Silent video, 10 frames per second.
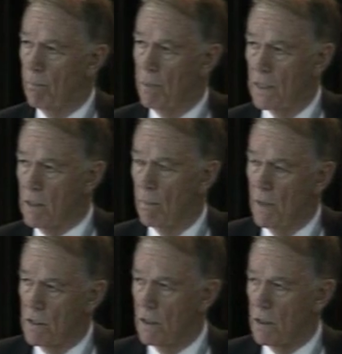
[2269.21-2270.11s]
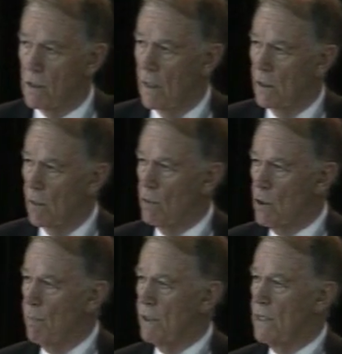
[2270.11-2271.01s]
place of business that was to
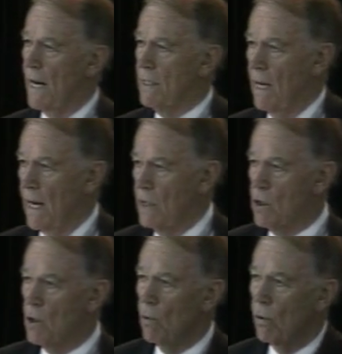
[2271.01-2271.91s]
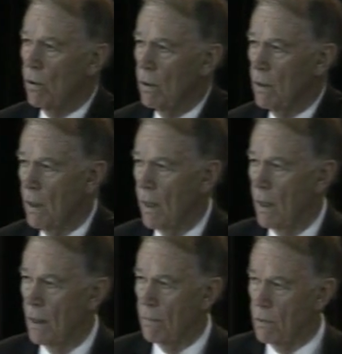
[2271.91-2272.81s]
protect a school
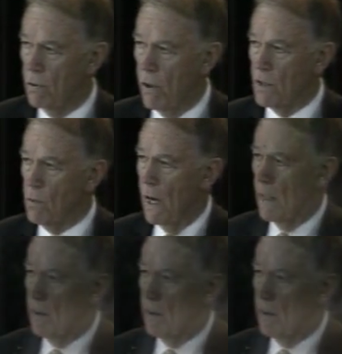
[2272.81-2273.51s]
crosswalk.